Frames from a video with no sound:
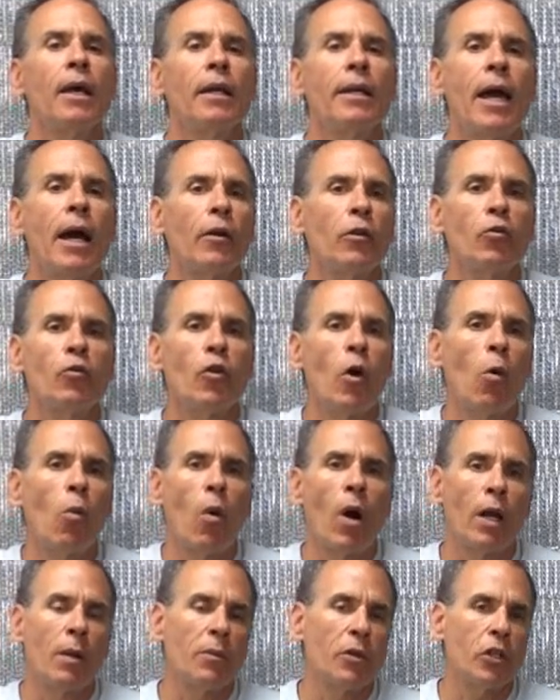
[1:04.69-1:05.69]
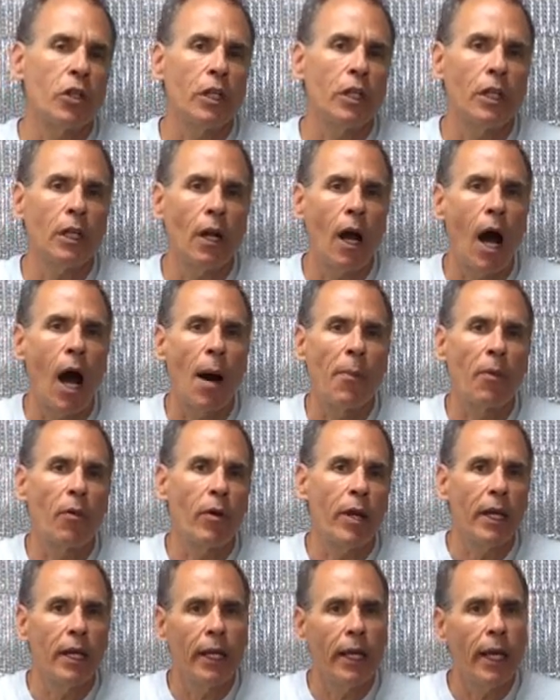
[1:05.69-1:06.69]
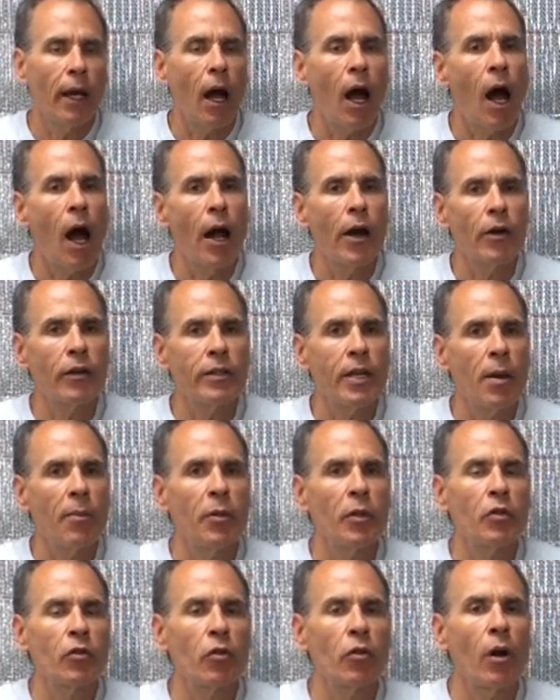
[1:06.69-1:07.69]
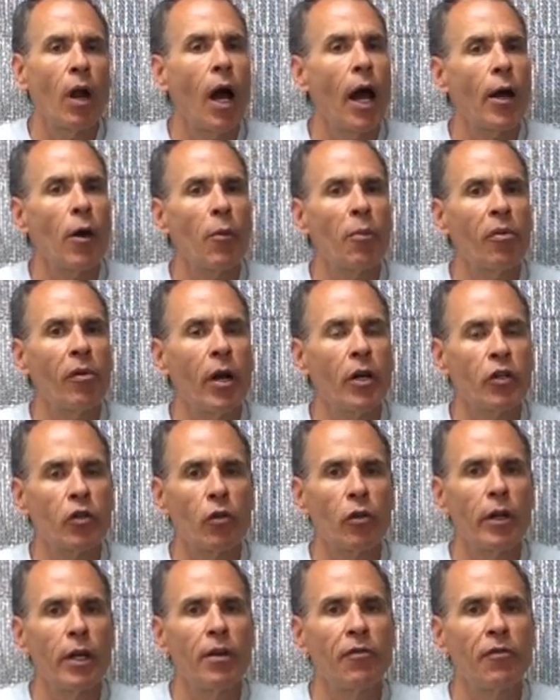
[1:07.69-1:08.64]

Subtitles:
Now, you don't want a machine operating at a higher temperature and a higher pressure